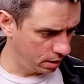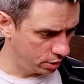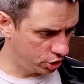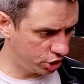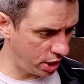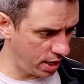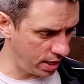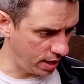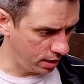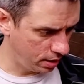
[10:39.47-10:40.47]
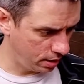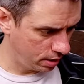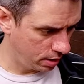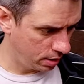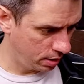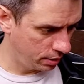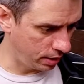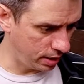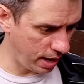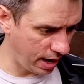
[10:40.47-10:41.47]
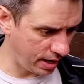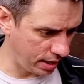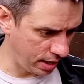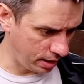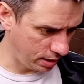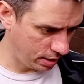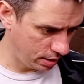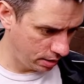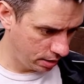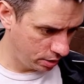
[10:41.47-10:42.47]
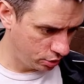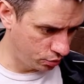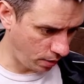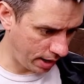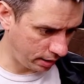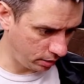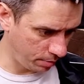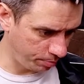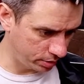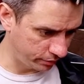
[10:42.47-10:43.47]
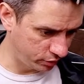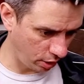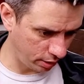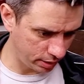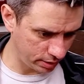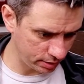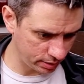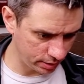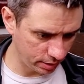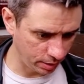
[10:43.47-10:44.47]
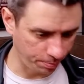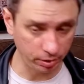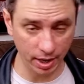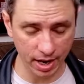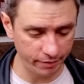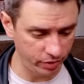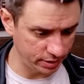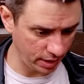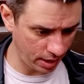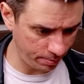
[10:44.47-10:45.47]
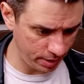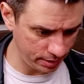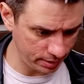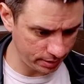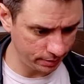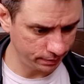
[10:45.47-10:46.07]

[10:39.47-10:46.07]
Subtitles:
She, The Nanny, Dracula, Prince of Darkness, The Plague of the Zombies,